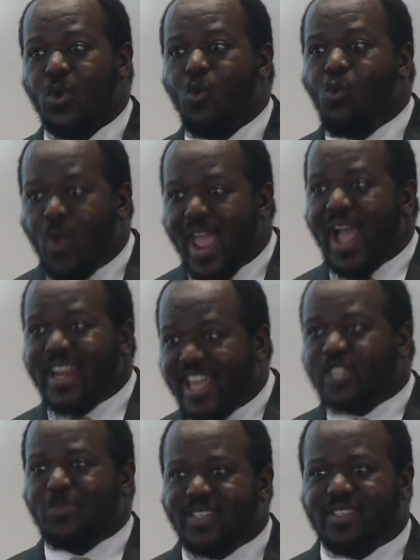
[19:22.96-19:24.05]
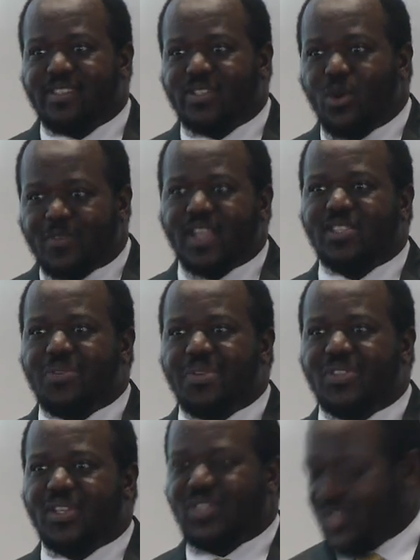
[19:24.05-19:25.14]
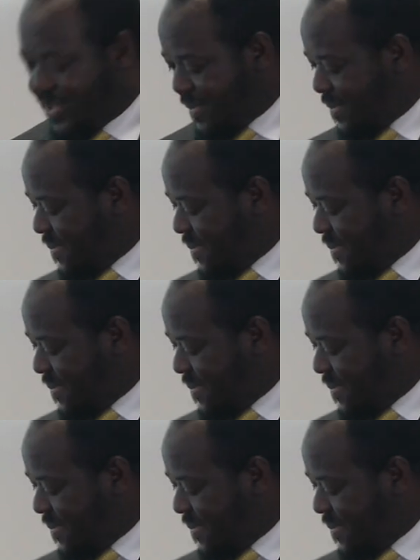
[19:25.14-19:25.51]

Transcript: Where are the experts of cancer research?